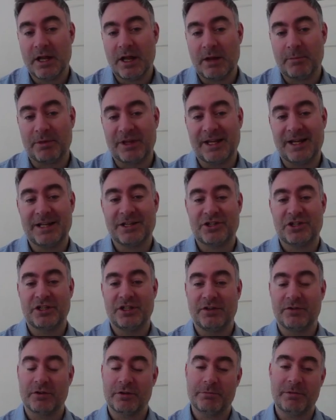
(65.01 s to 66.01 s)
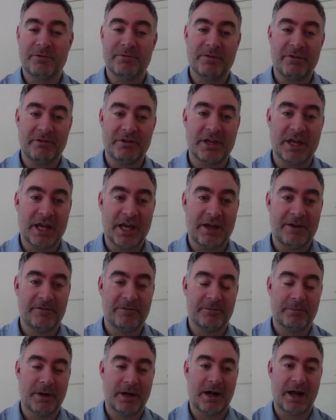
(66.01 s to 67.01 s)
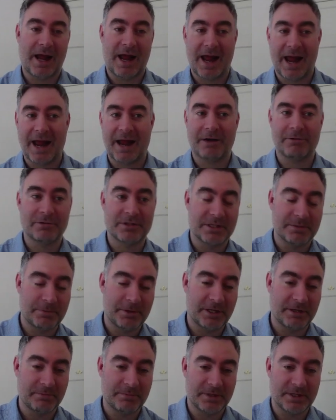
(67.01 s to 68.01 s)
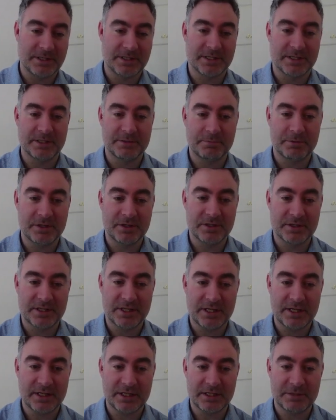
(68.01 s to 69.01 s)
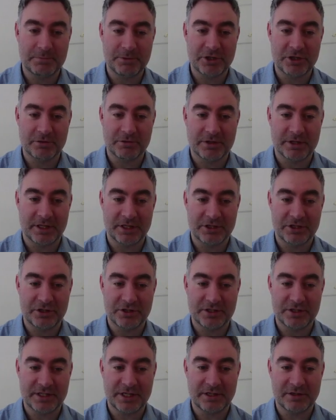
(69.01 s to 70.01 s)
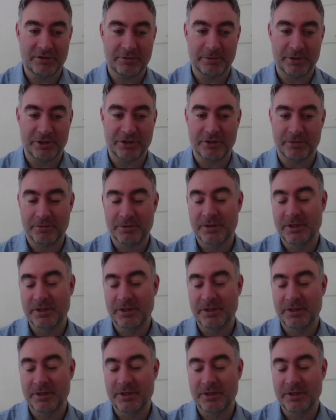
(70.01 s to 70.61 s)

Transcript: But actually you've got to be very careful about how to pin pieces, because here this bishop can actually just take your bishop.